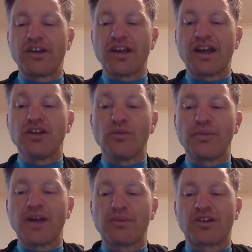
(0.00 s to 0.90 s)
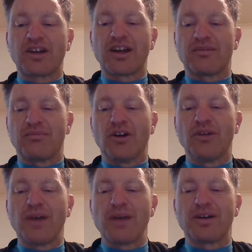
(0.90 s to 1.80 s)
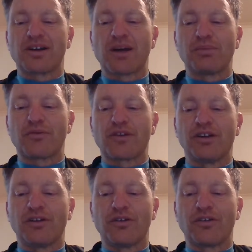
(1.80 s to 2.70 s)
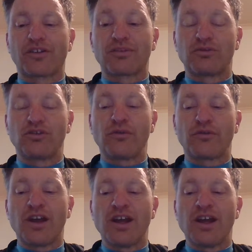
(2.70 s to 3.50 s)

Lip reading: Yeah, you'll be able to get, maybe a couple of kilohertz shift.